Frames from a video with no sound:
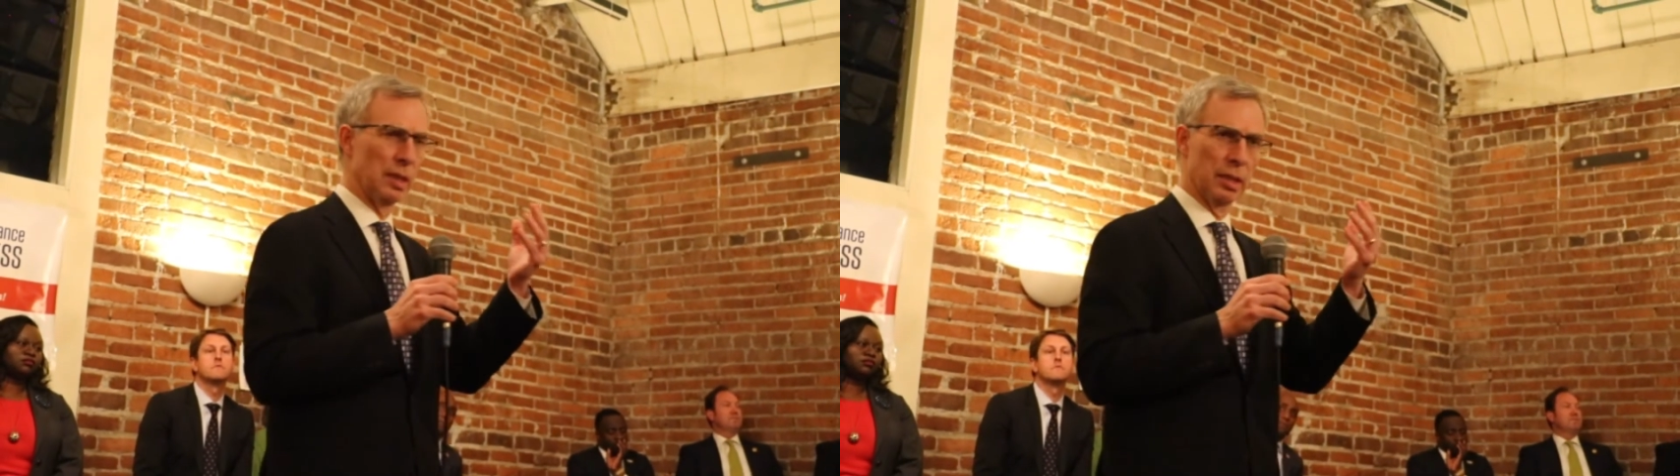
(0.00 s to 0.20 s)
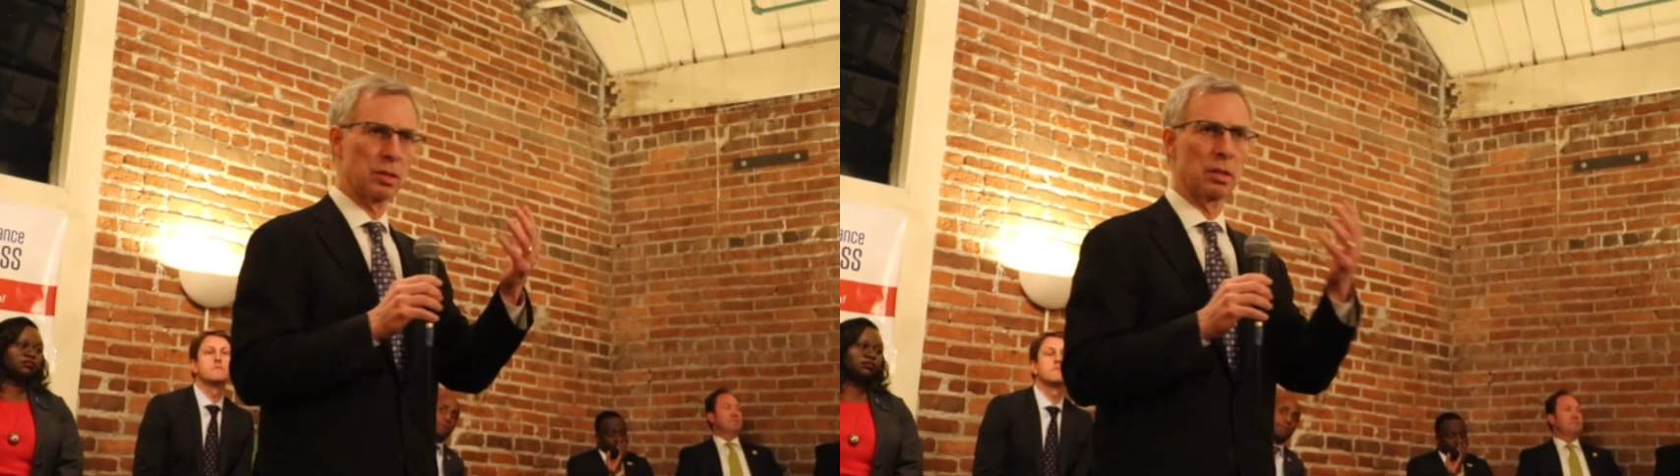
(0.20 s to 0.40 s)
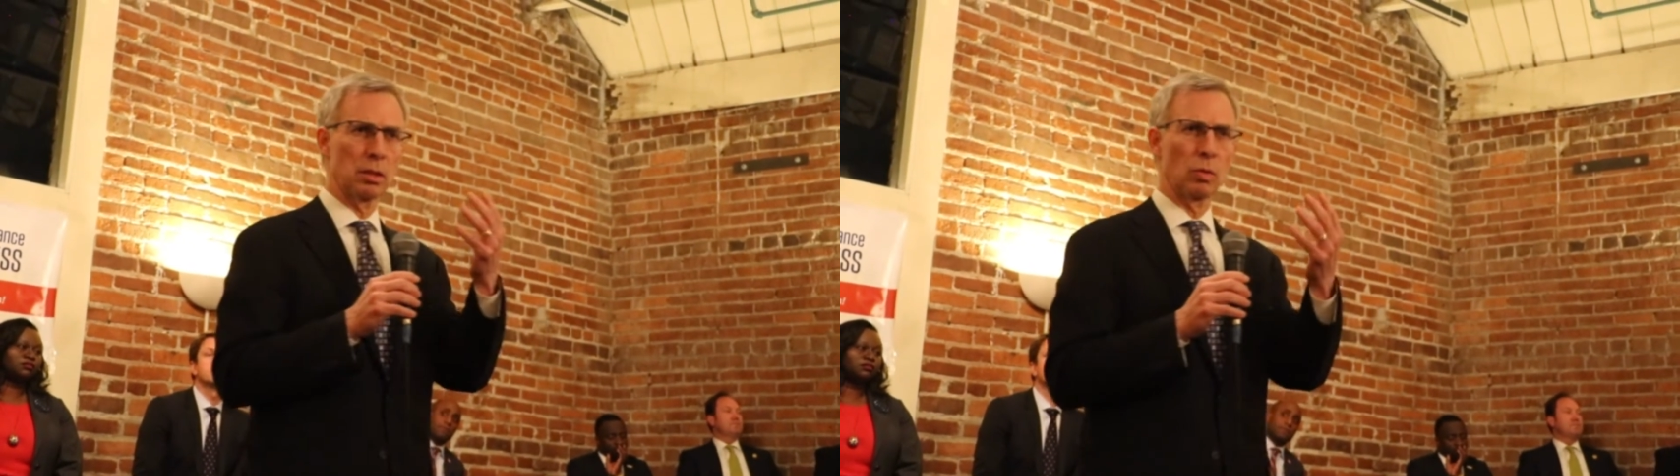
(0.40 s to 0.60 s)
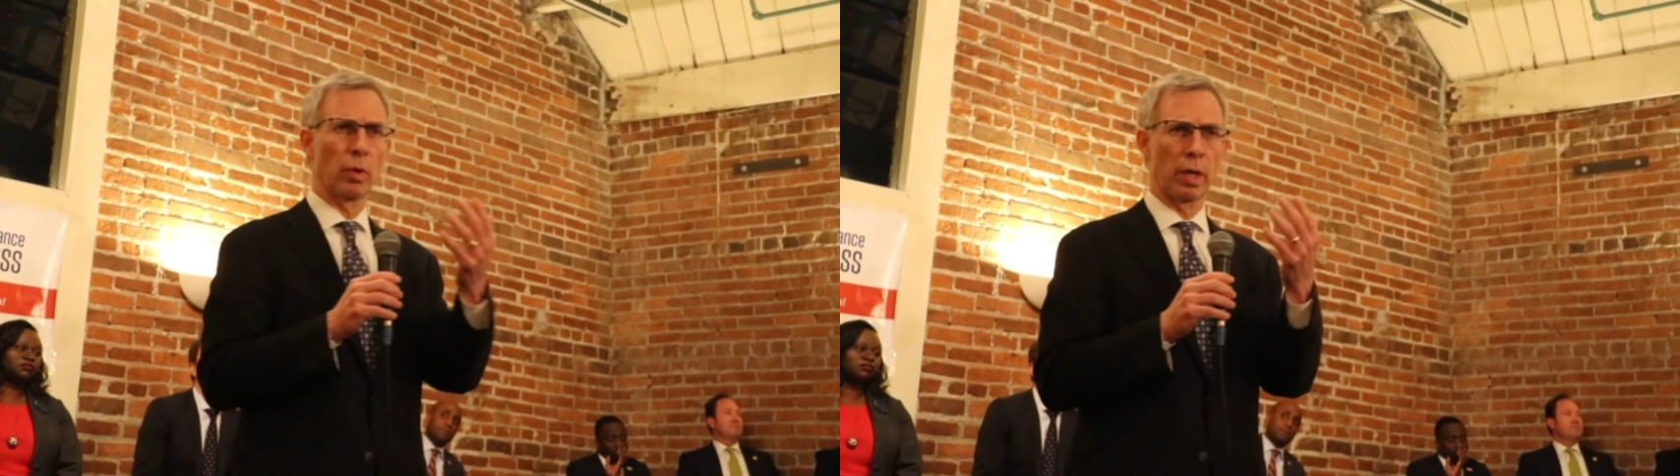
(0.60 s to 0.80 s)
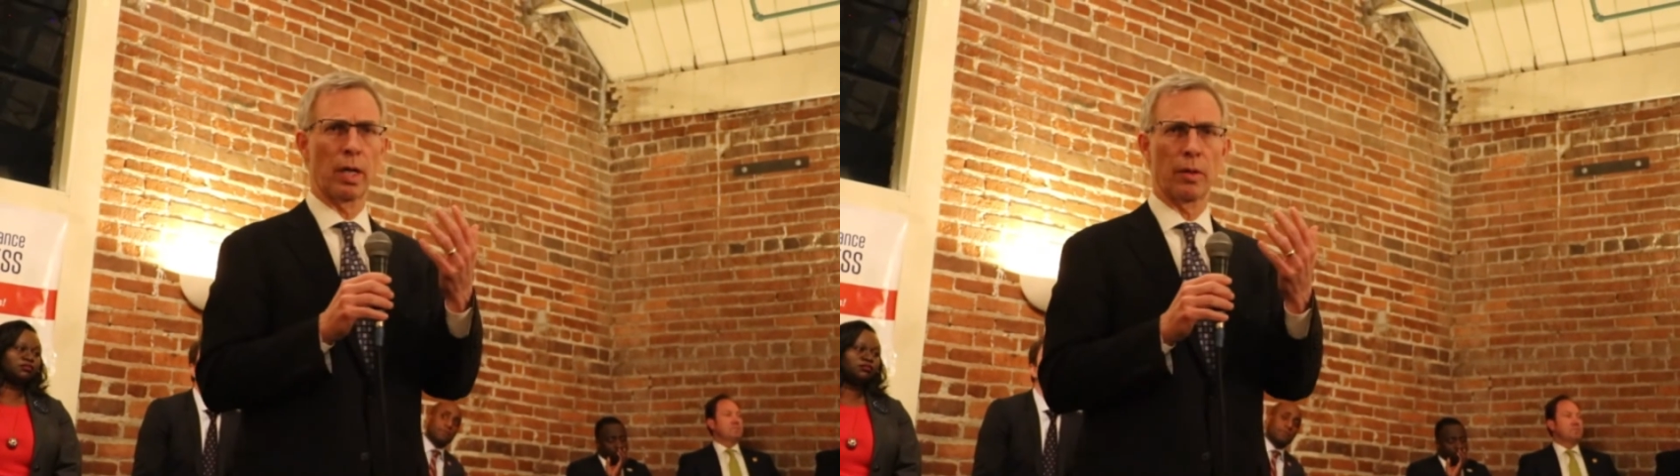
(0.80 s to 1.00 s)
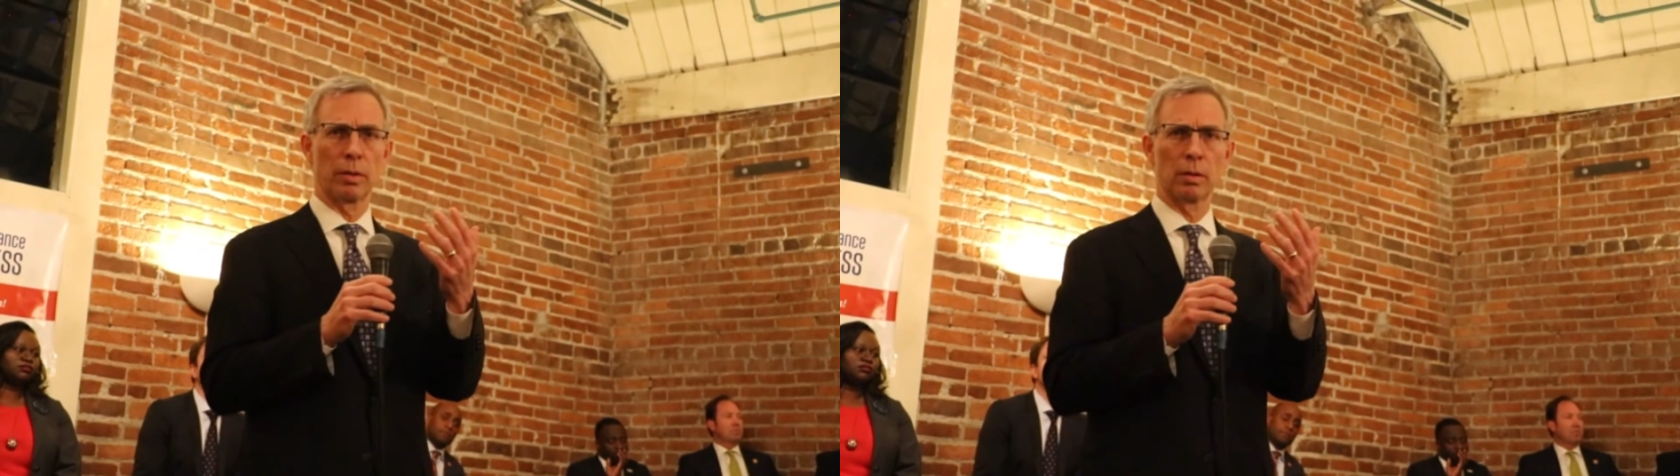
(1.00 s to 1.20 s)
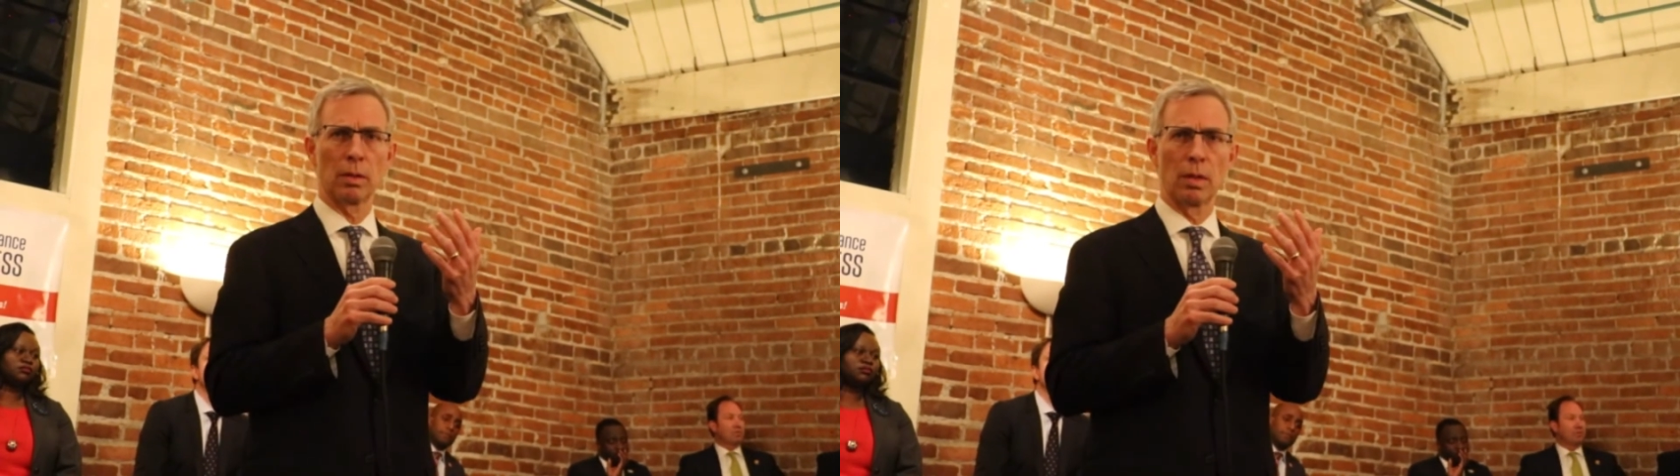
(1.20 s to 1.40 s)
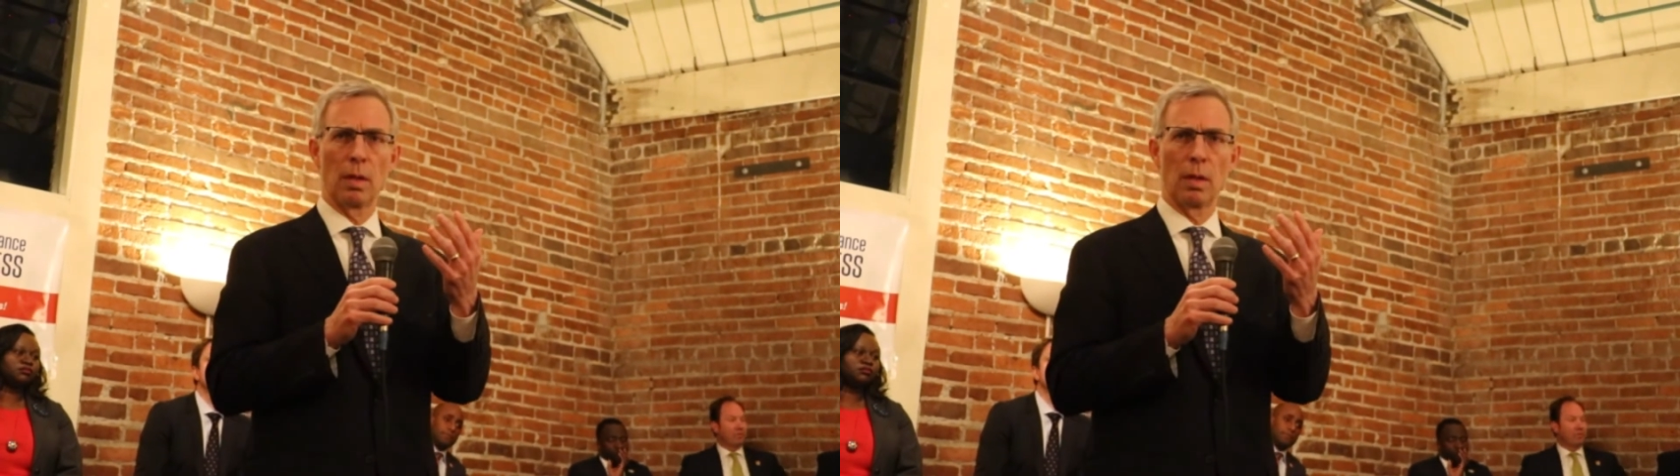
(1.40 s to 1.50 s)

listening to one another,